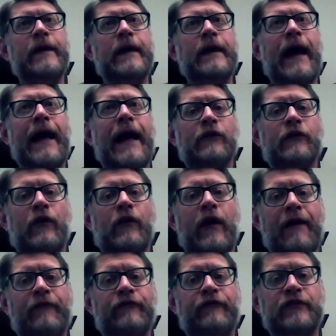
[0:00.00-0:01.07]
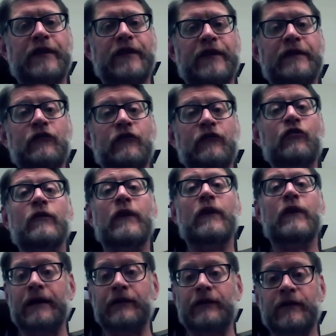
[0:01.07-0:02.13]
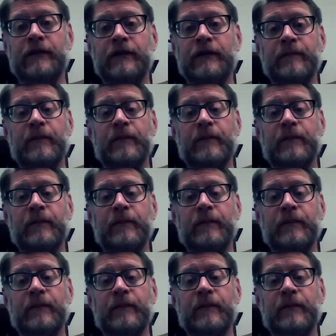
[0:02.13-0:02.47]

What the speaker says: The allograft didn't unite.